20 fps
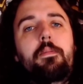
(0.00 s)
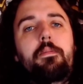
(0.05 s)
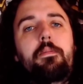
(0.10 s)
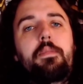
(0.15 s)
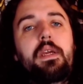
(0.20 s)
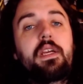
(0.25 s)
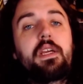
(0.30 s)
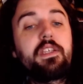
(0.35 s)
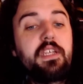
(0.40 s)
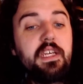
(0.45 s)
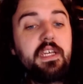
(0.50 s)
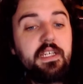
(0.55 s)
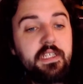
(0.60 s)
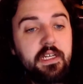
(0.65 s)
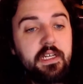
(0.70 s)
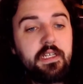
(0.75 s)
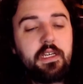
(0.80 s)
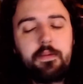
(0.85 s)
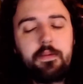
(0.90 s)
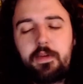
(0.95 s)
Because he
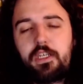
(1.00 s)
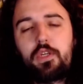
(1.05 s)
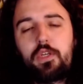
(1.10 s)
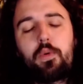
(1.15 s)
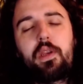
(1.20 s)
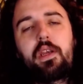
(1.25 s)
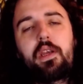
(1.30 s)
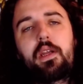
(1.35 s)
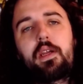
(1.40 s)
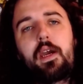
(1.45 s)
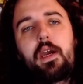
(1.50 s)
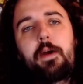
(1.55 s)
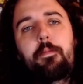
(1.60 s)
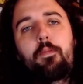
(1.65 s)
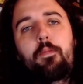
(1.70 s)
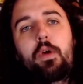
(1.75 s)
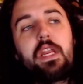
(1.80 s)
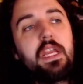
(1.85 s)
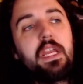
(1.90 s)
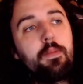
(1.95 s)
did commit to winning a cup.
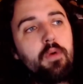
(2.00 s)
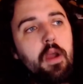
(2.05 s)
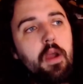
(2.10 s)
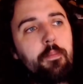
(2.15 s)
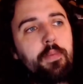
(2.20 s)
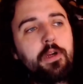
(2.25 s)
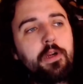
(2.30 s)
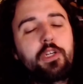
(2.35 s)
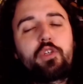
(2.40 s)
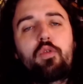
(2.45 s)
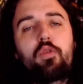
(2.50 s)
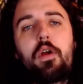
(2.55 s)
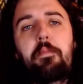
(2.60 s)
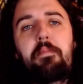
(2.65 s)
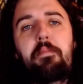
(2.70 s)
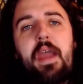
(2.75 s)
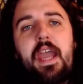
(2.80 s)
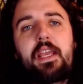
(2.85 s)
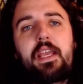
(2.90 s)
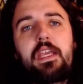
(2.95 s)
When he brought Bergeron
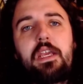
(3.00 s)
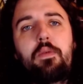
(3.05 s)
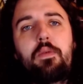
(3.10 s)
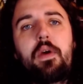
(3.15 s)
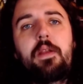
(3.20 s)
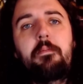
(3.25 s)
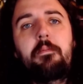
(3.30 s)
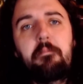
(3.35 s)
back, he went,